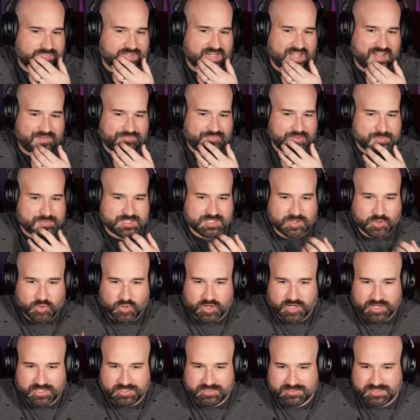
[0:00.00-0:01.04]
He flips the
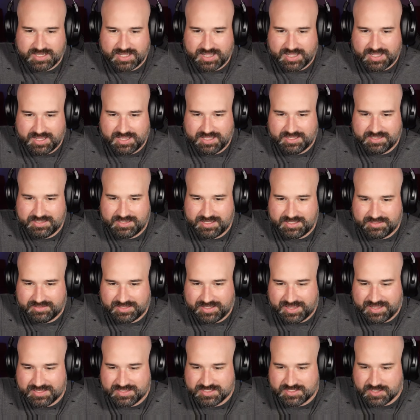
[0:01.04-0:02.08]
coin and it
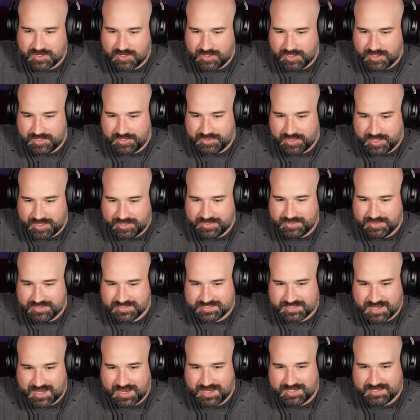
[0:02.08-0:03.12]
lands on the the
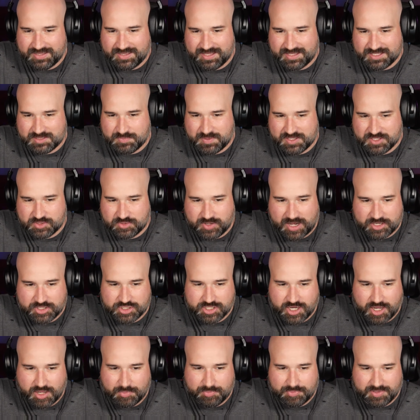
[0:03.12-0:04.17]
side that's been
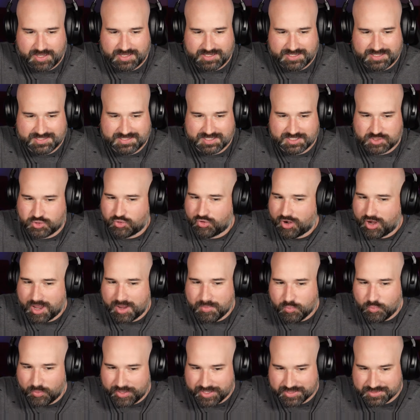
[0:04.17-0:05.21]
scratched up, and he says,
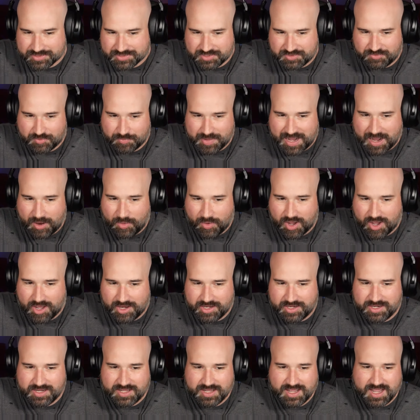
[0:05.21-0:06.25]
"Crime wins. From now
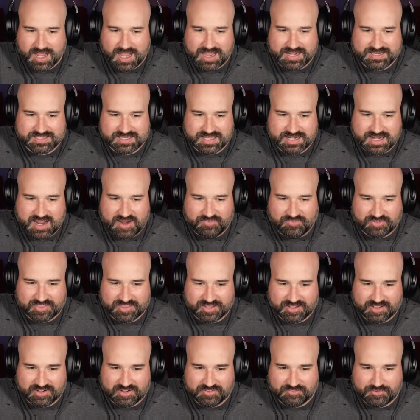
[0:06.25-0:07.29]
on, I decide
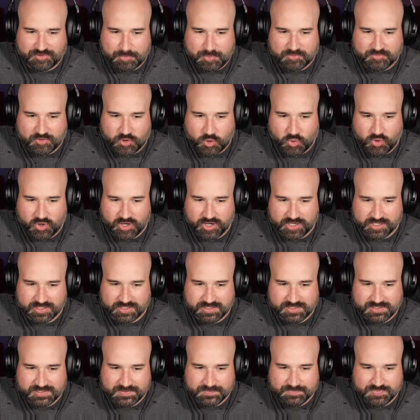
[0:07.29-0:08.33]
everything on the flip of a coin.
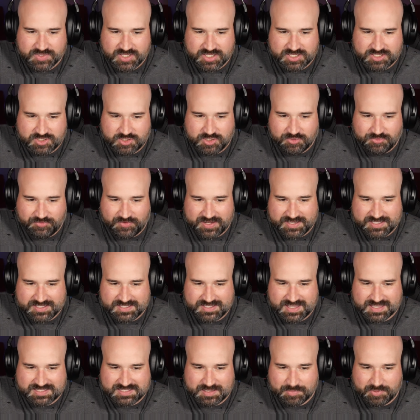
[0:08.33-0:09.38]
This is two
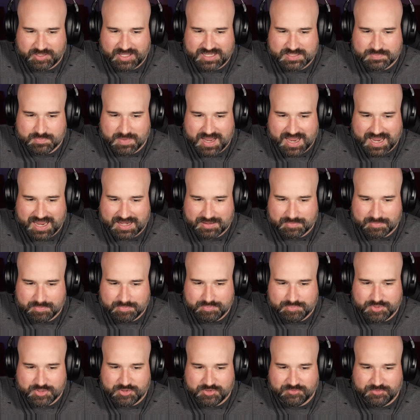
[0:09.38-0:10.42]
faces that symbolize mine:
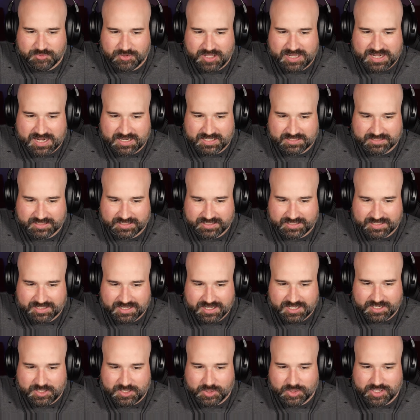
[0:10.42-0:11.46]
beautiful and ugly,
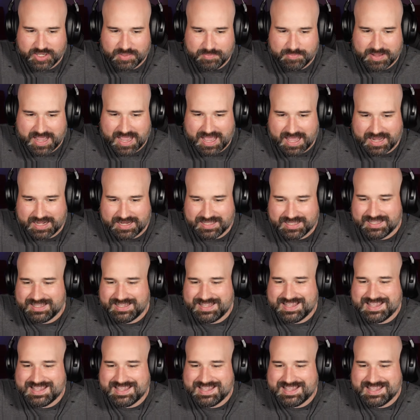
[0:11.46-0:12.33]
good and bad. Hee